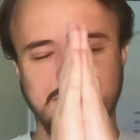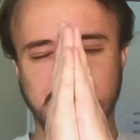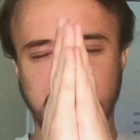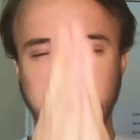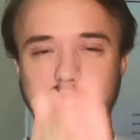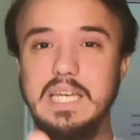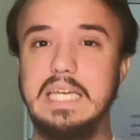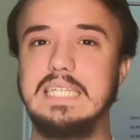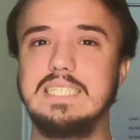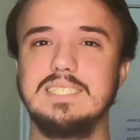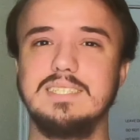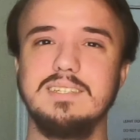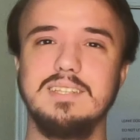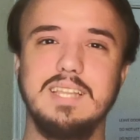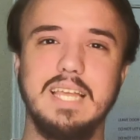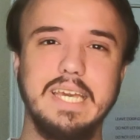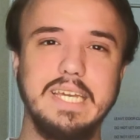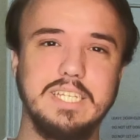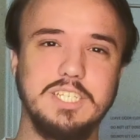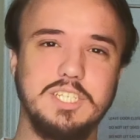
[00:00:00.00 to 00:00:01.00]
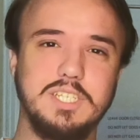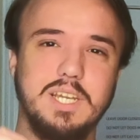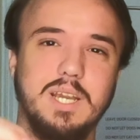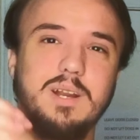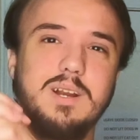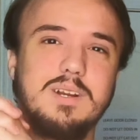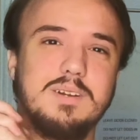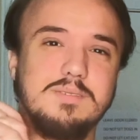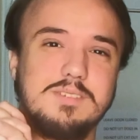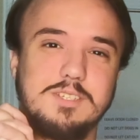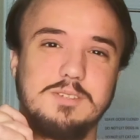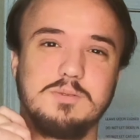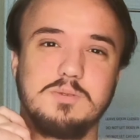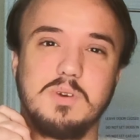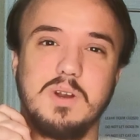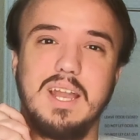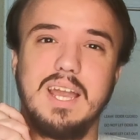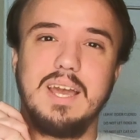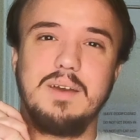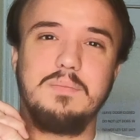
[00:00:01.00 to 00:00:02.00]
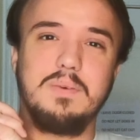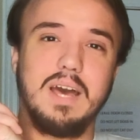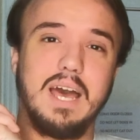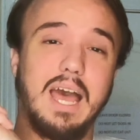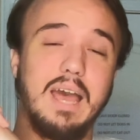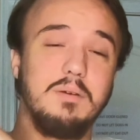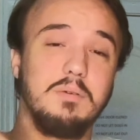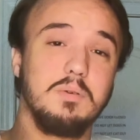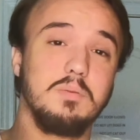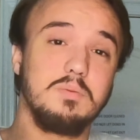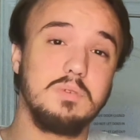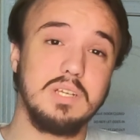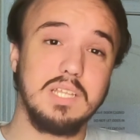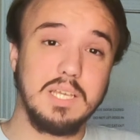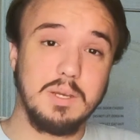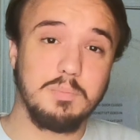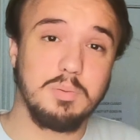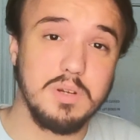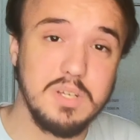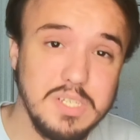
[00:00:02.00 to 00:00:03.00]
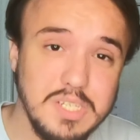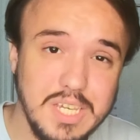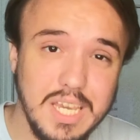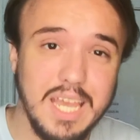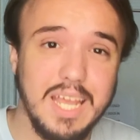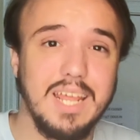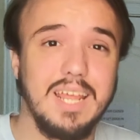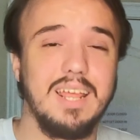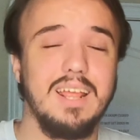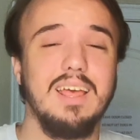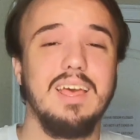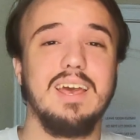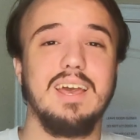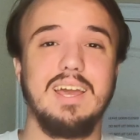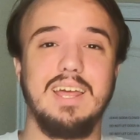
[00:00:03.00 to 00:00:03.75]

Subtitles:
Please like, share, and subscribe. I would really appreciate it.